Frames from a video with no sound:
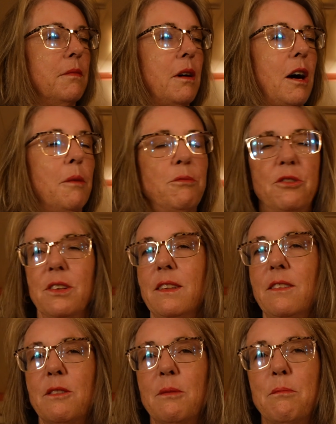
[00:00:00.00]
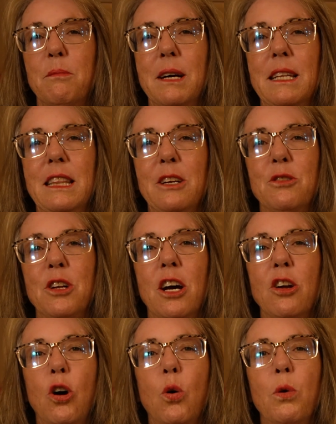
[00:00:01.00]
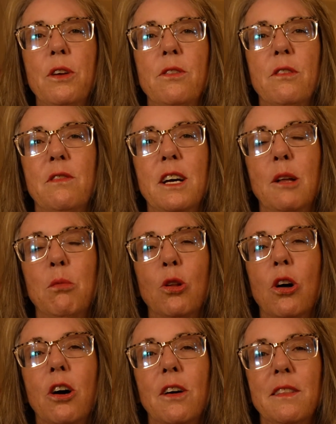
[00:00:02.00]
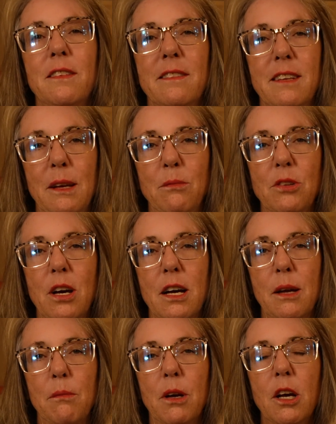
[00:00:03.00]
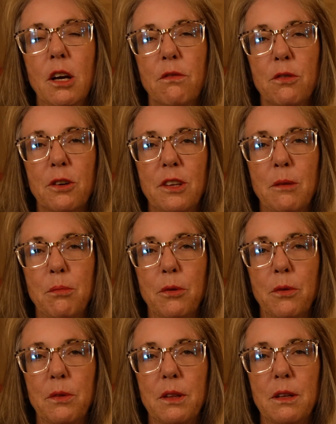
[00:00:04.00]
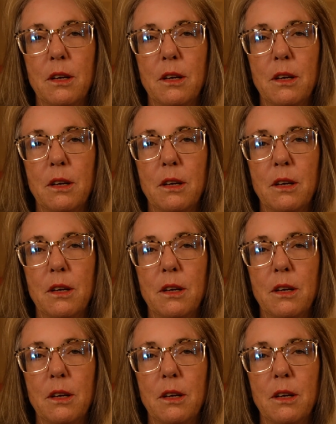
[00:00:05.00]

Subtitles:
options, but they're not always available all at the same time. For example,